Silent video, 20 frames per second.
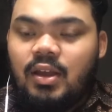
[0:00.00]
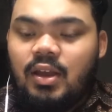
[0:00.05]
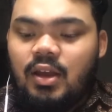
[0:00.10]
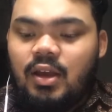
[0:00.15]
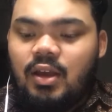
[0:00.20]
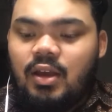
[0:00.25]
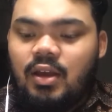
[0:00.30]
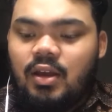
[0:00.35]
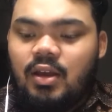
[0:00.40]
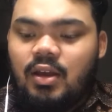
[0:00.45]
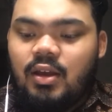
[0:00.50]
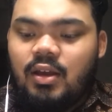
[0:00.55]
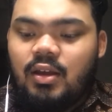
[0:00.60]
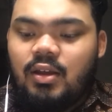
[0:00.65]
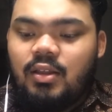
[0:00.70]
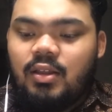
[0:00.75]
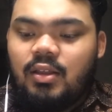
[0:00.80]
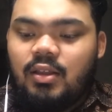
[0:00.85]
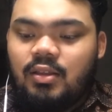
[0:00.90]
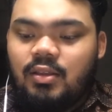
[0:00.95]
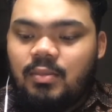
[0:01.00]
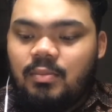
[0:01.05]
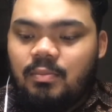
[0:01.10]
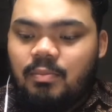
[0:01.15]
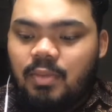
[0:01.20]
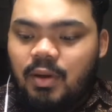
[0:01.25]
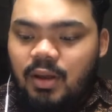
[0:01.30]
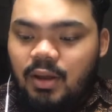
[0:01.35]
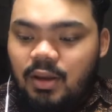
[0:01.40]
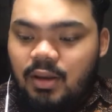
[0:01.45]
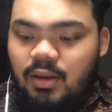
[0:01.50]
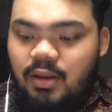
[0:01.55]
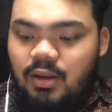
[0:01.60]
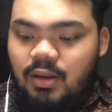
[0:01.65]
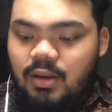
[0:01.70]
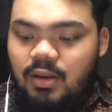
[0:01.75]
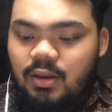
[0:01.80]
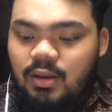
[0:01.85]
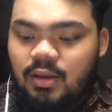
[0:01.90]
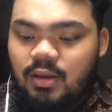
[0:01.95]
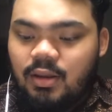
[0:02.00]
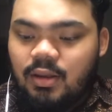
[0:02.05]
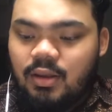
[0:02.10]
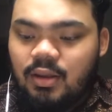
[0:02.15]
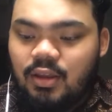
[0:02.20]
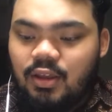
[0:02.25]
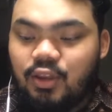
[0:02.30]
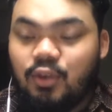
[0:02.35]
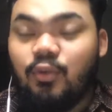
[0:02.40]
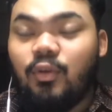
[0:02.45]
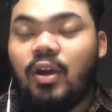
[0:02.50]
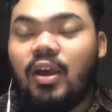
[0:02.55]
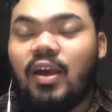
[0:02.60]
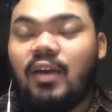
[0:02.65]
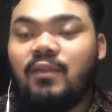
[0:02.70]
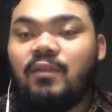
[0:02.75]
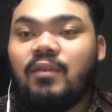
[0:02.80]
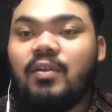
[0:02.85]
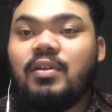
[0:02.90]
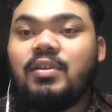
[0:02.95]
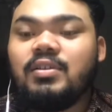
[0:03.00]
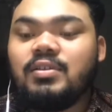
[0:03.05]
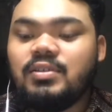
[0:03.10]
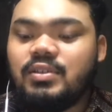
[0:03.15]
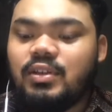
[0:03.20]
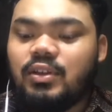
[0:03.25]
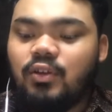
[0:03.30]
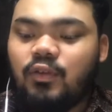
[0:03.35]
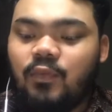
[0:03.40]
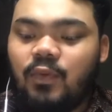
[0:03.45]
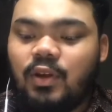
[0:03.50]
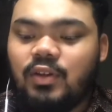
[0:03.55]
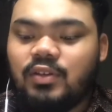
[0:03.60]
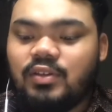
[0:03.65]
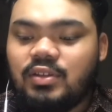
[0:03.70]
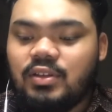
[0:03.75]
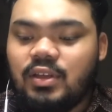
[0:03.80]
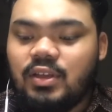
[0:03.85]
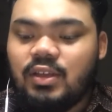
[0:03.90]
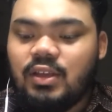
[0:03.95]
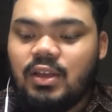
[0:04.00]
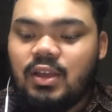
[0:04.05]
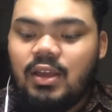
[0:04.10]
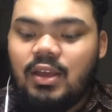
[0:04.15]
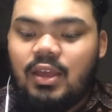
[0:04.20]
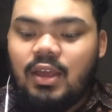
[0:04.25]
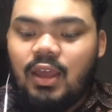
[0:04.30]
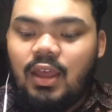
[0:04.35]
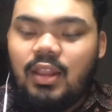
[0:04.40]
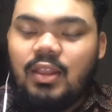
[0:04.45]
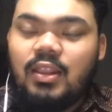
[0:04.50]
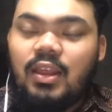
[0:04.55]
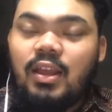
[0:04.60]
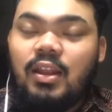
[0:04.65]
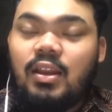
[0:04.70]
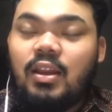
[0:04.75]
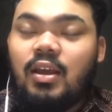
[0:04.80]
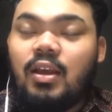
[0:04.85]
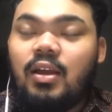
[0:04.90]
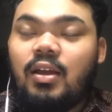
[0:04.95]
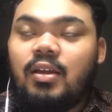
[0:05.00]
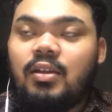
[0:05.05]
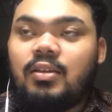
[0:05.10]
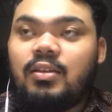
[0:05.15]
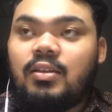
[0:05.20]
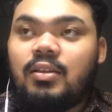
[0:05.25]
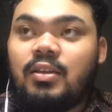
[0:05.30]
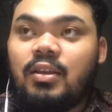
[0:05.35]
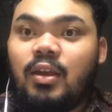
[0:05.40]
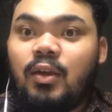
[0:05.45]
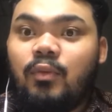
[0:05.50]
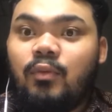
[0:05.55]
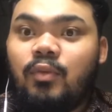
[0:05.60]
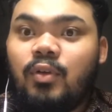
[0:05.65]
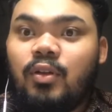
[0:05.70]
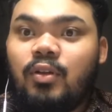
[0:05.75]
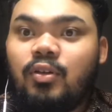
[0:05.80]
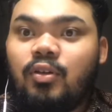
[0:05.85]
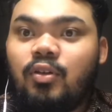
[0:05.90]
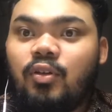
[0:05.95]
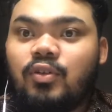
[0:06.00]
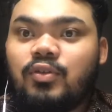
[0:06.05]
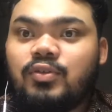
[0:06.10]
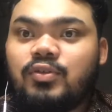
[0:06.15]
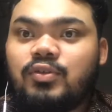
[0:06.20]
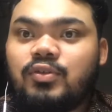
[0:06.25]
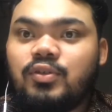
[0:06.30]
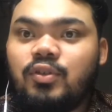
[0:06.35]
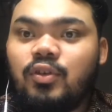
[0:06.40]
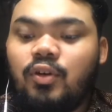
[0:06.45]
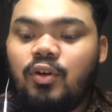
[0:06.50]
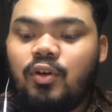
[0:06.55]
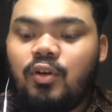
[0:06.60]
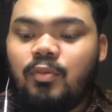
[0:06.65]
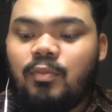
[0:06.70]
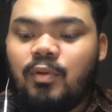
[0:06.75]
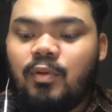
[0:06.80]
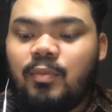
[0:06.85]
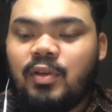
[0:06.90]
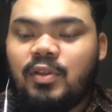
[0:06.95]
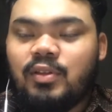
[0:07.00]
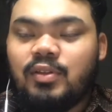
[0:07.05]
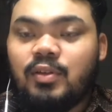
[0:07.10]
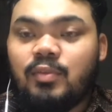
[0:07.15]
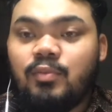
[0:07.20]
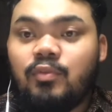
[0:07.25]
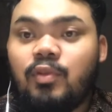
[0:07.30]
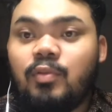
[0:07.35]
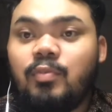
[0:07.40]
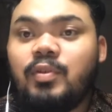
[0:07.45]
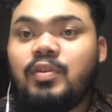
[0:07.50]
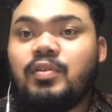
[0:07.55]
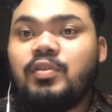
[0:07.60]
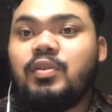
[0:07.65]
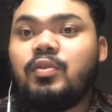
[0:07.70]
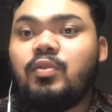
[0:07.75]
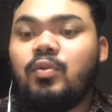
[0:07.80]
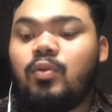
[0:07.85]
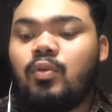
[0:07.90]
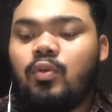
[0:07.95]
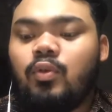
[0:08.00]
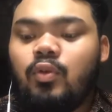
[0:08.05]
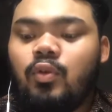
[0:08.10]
but you have zero velocity, and then that will cause your momentum will be zero.